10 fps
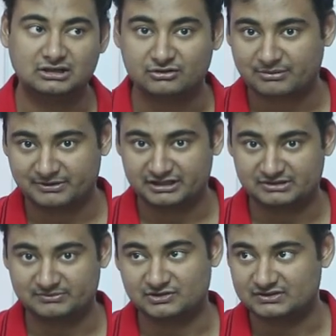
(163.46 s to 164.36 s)
counter
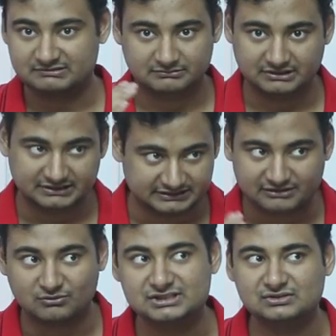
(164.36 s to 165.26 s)
because
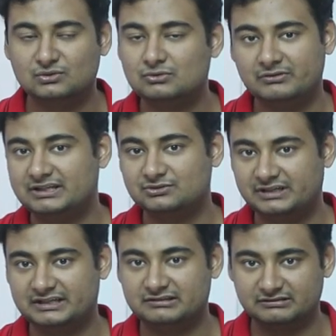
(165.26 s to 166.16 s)
there was no way to
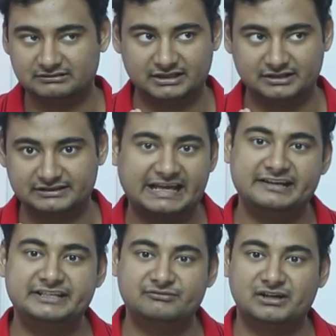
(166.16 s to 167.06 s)
get uh,
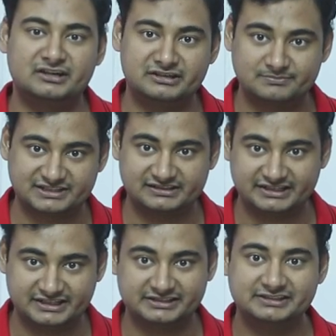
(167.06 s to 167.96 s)
guarantee 100%
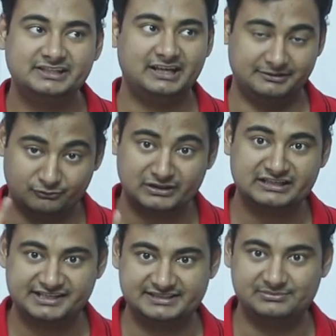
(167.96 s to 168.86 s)
hit and one
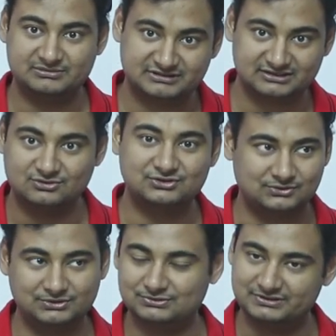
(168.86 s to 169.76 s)
icbm that goes
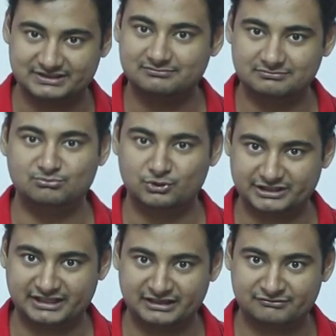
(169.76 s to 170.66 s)
through you it's more
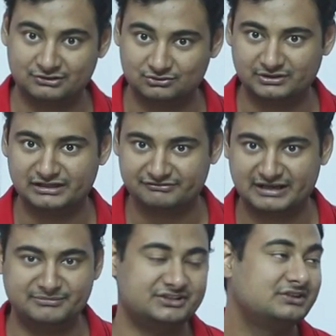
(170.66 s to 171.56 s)
than enough to do enough
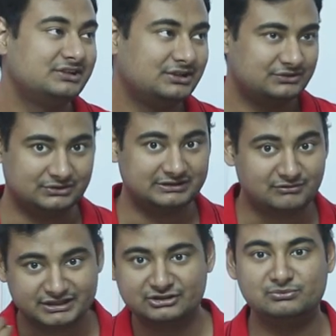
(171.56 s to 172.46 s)
damage so they
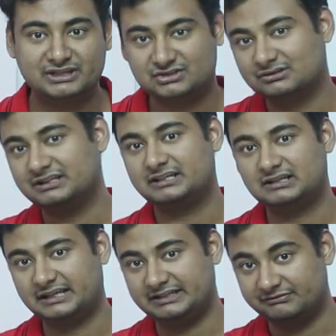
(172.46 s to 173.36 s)
wanted to make sure that
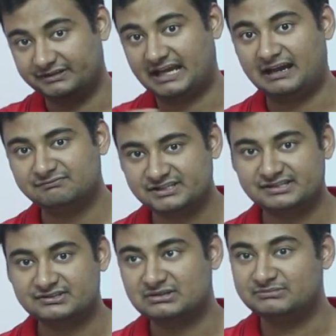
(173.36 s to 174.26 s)
like if they have the
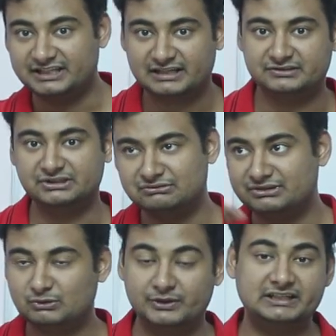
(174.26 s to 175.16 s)
system they can you know
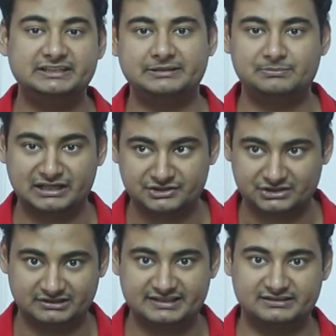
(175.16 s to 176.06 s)
quickly
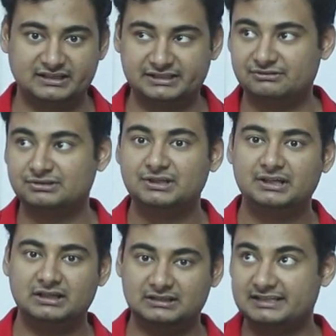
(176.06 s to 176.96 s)
replenish it as in like you know
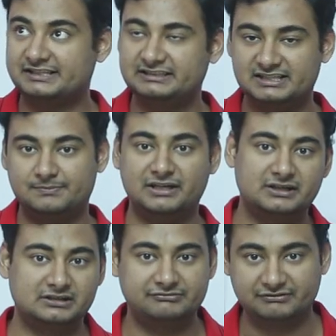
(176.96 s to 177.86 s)
let's say they
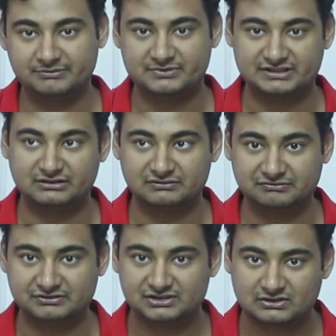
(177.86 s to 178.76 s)
spent 50% uh, of
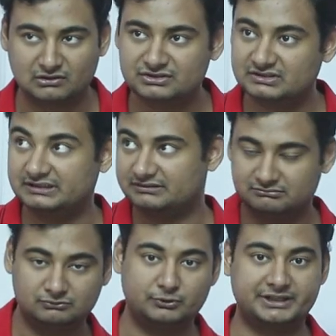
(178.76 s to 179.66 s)
the first launch they're
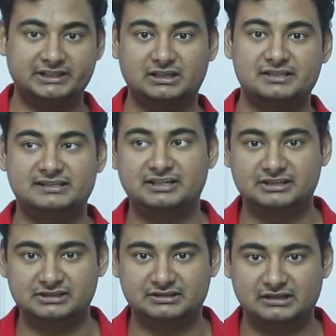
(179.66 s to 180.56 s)
quickly gonna
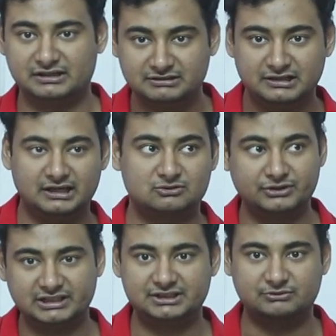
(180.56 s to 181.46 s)
send uh, and
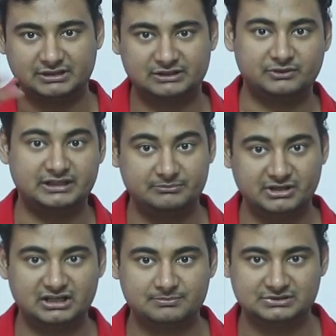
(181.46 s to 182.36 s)
quickly quickly quickly
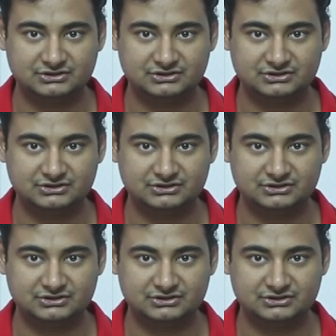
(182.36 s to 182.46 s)
build up